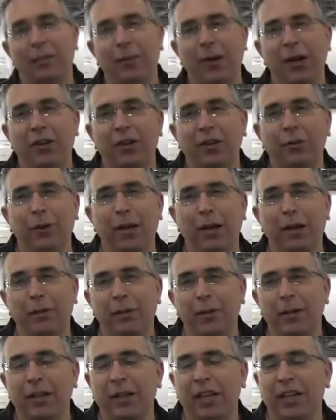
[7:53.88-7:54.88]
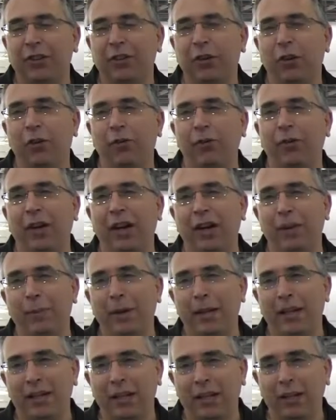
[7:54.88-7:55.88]
of the boat as well, it's got very
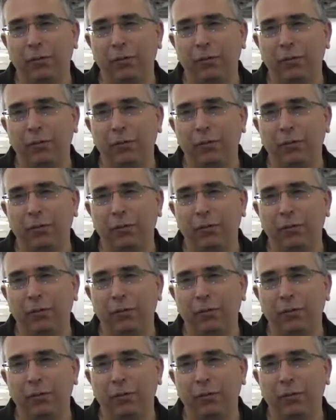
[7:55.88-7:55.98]
big